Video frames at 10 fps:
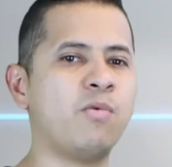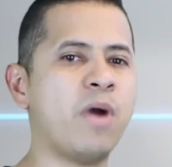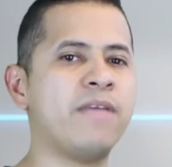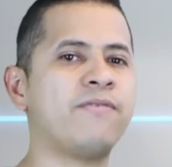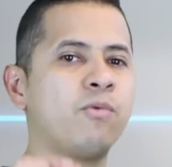
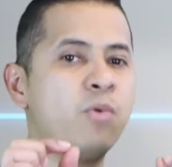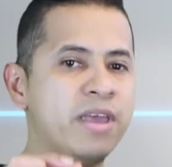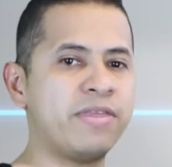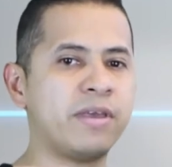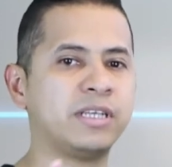wave
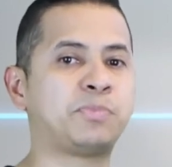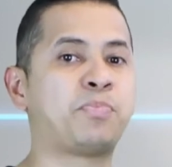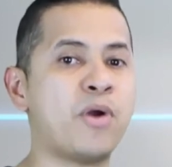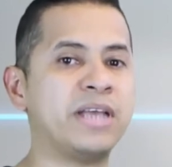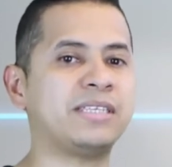width
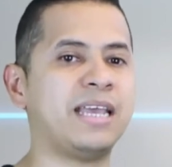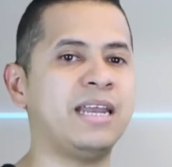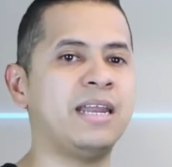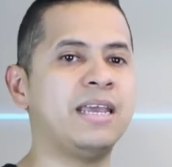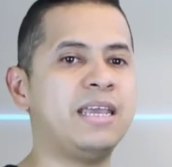expressed
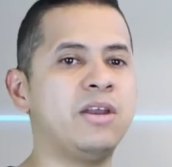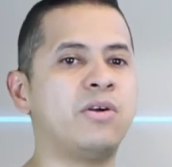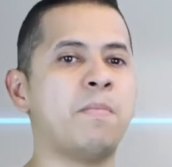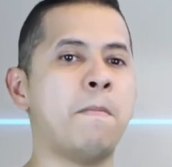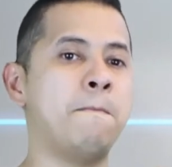in
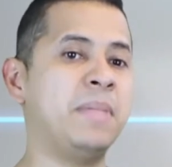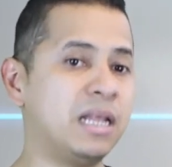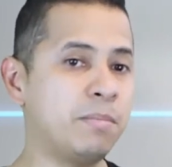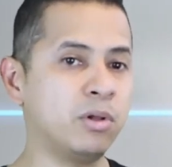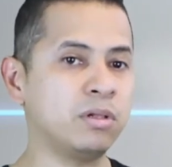either
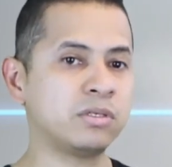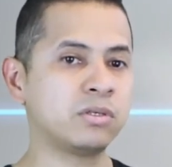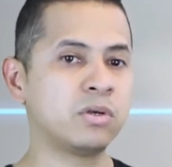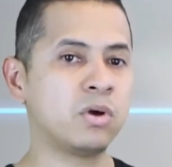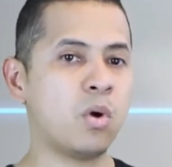millivolts
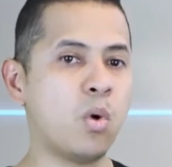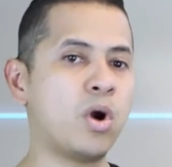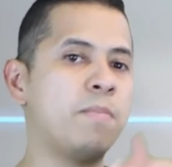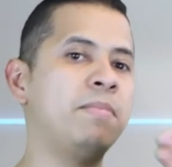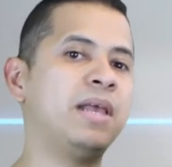
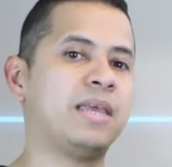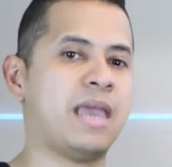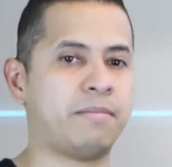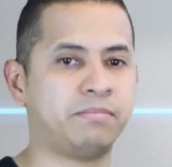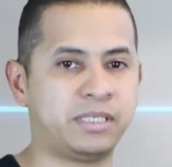or
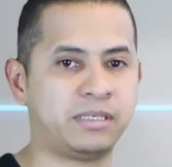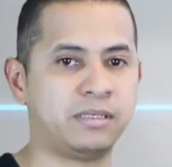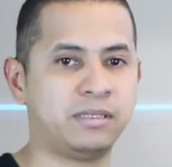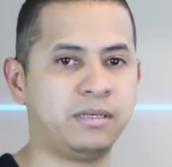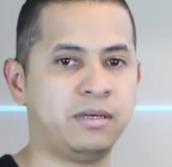milliamps.
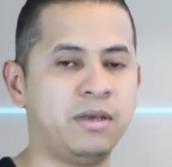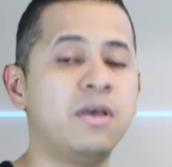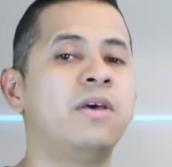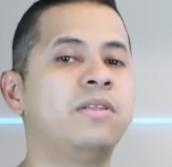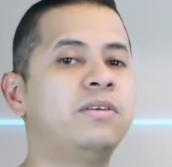
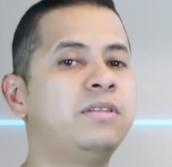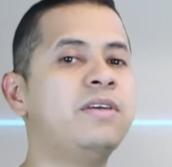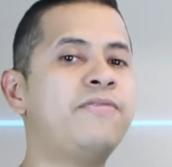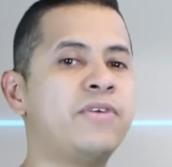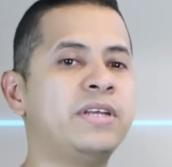The
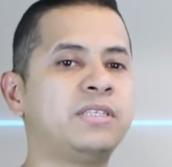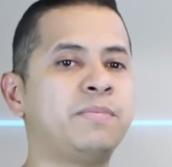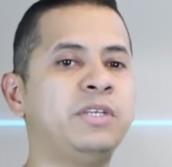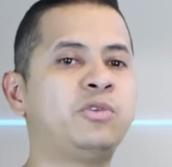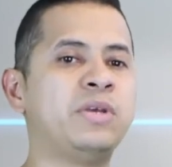difference
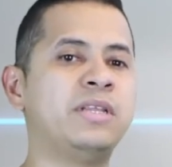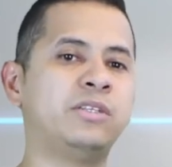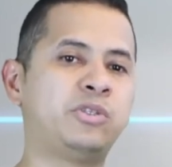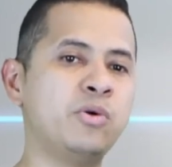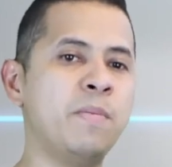between the two